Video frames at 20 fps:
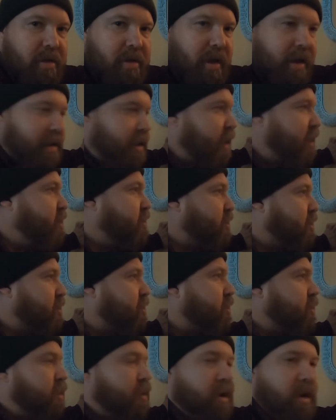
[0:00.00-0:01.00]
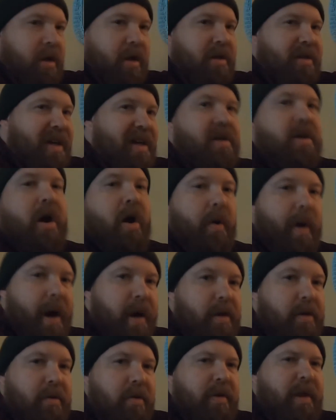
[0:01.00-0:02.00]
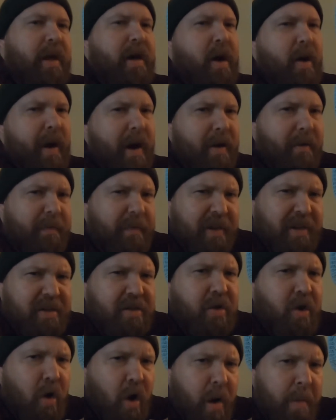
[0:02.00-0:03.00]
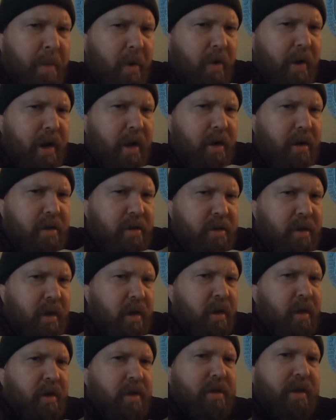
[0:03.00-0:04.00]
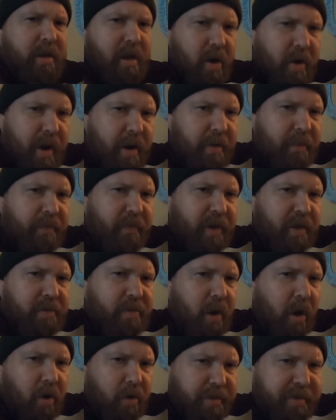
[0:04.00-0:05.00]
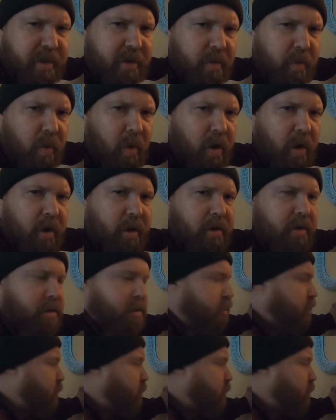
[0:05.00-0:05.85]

Like they know how to fix carburetors, they know how to fix holes in walls.